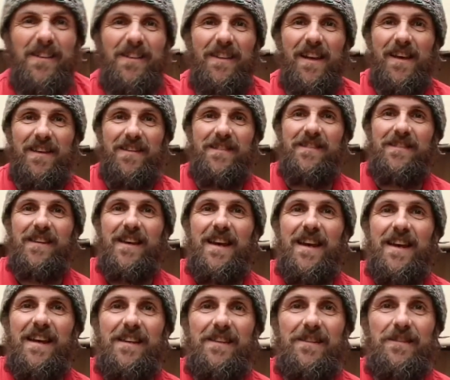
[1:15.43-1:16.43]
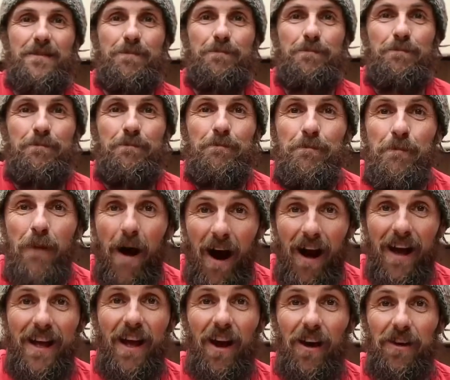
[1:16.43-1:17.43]
This is
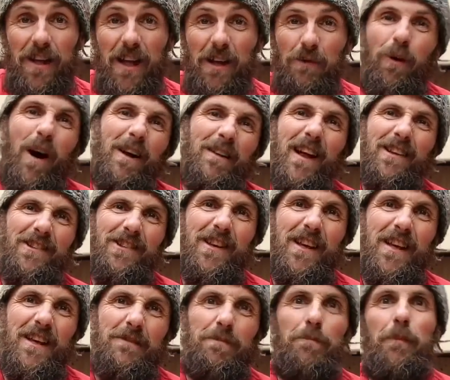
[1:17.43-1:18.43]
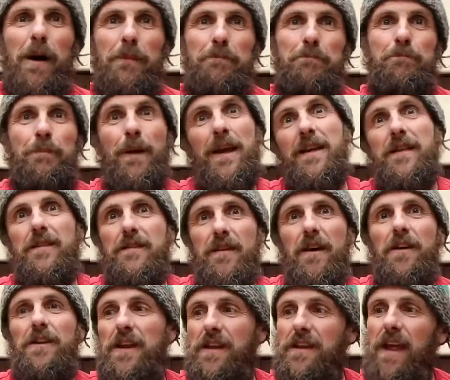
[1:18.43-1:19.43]
my honey. Well, actually, it's my bees'
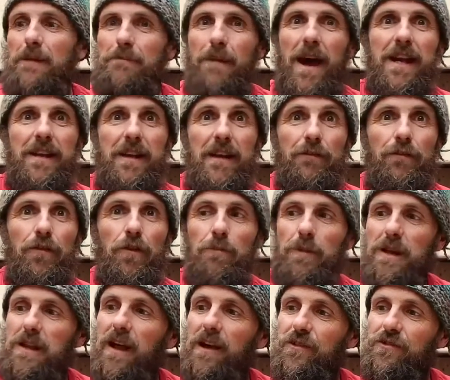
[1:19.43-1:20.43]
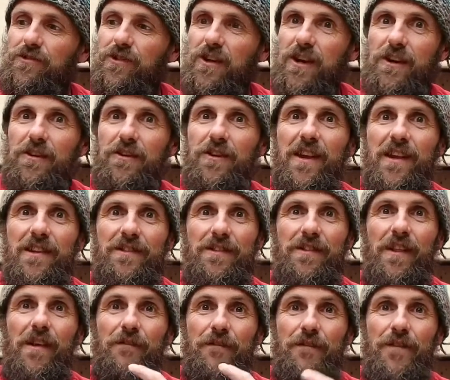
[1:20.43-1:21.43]
honey. They made it for me last year, and it's
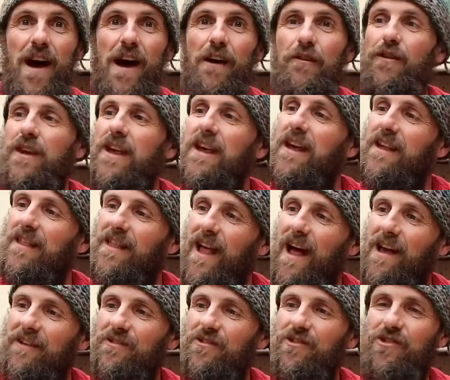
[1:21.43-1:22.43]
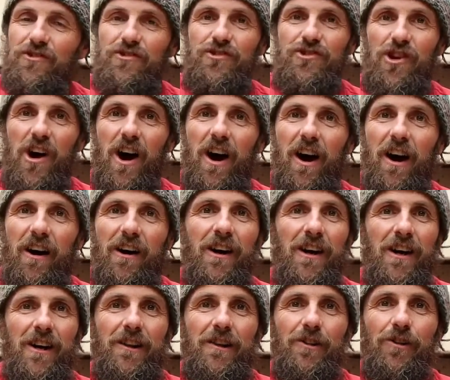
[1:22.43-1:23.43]
the very last jar.
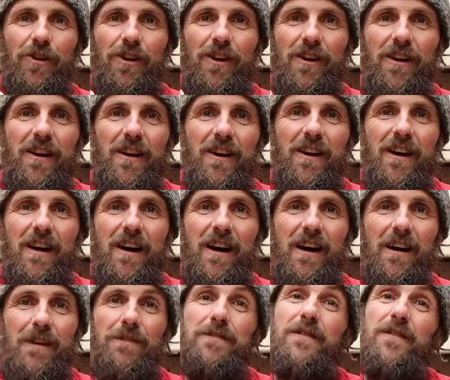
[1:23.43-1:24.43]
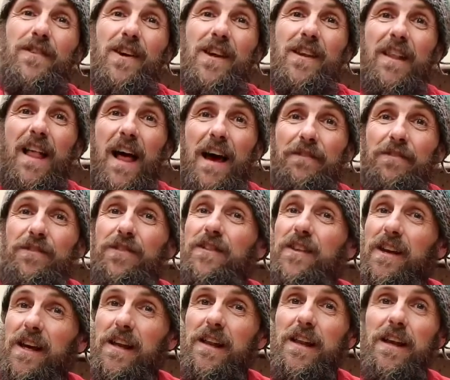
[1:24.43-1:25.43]
Look, half of it left,
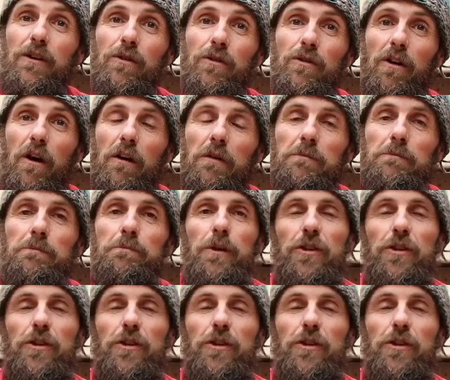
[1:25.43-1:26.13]
nearly all gone.